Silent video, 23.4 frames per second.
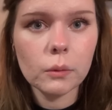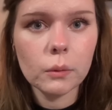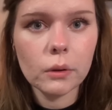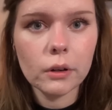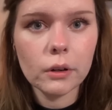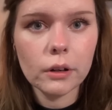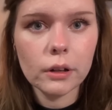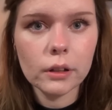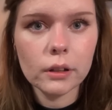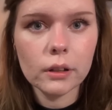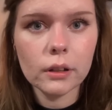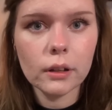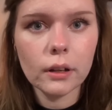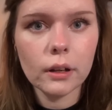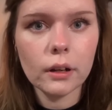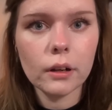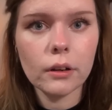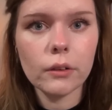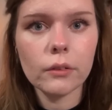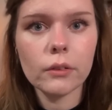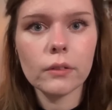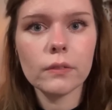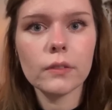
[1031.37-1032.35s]
what I can get
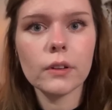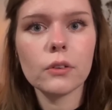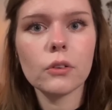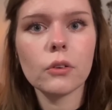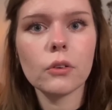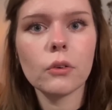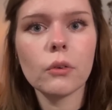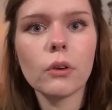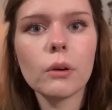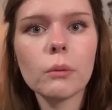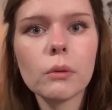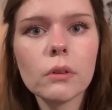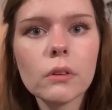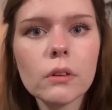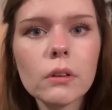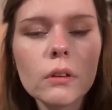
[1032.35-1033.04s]
out, if that's alright with